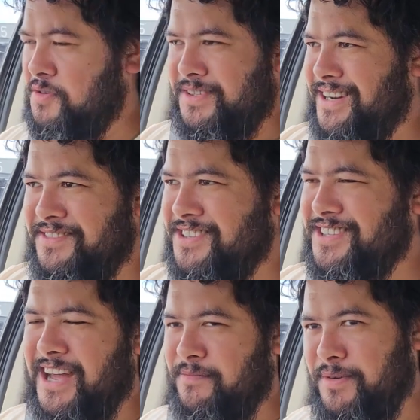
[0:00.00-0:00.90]
it at the
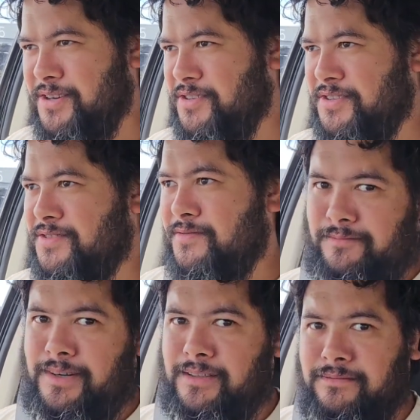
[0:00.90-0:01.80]
start, because,
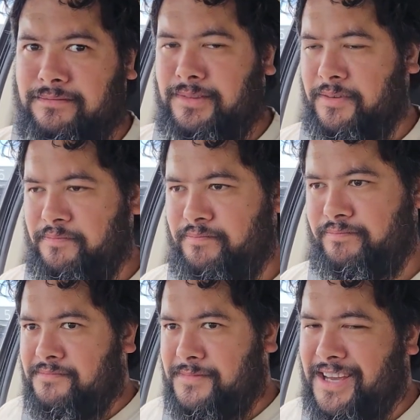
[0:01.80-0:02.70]
well,
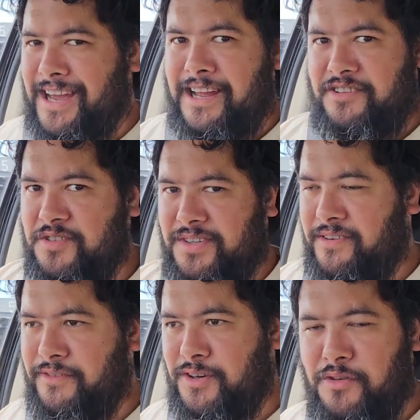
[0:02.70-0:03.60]
you can't use it
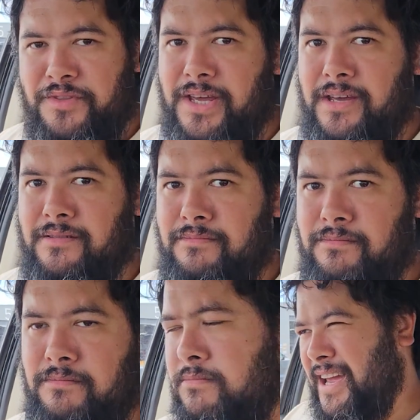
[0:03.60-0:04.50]
if you're not there.
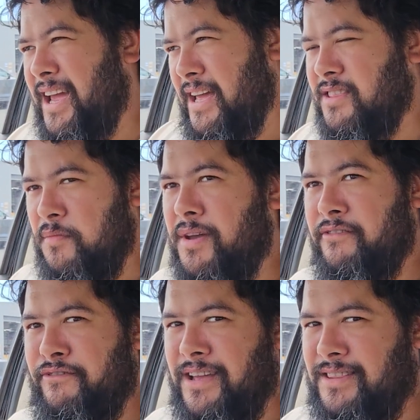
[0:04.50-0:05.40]
And the mere
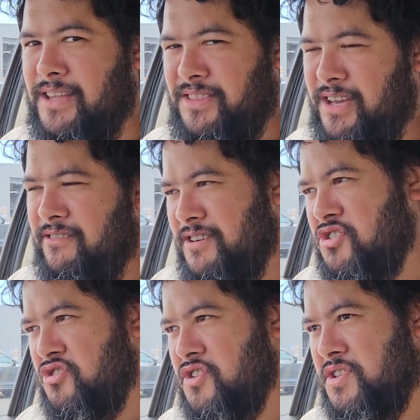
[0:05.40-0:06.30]
fact that they're
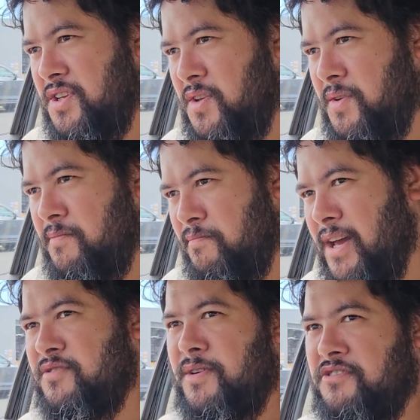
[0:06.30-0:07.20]
introducing
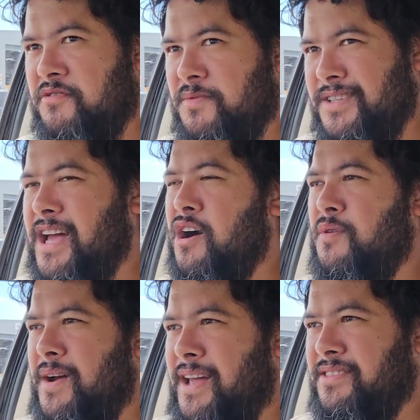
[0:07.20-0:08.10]
max mushrooms
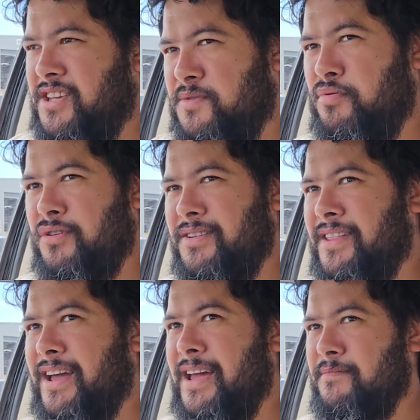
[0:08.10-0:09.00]
now at this point in
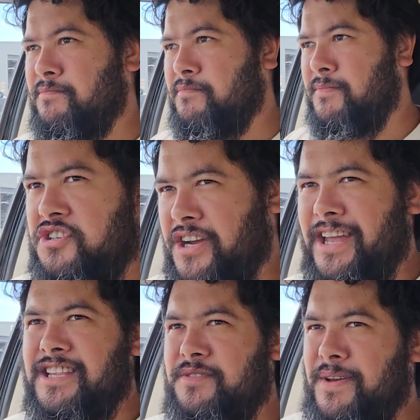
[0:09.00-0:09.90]
the game,
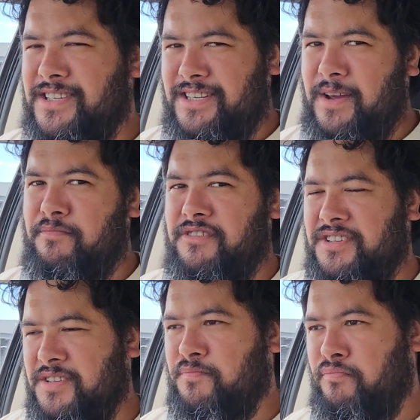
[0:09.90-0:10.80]
Gigantamax Lapras
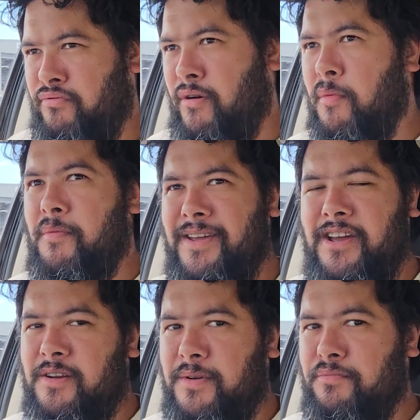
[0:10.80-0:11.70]
is probably
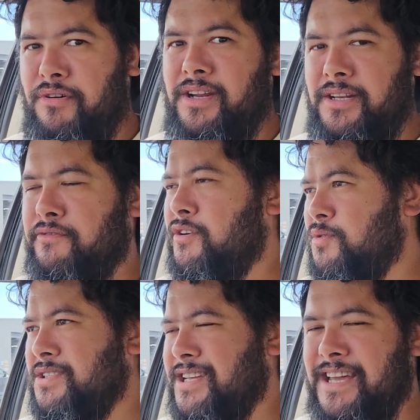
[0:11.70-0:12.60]
going to be pretty
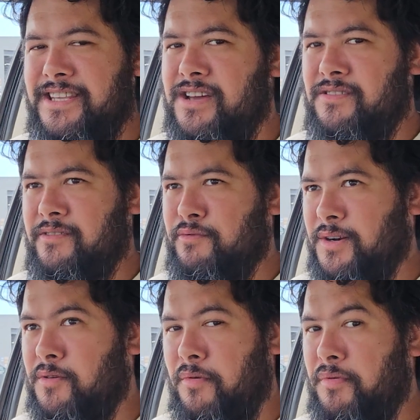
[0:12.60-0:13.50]
difficult to take down if we're
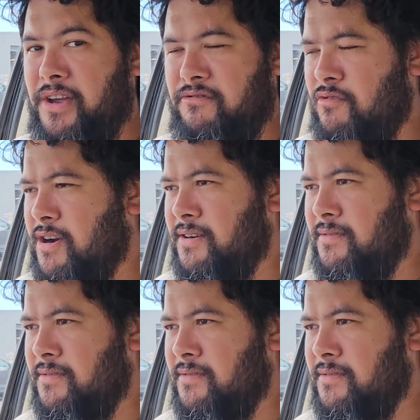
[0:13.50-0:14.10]
not prepared right.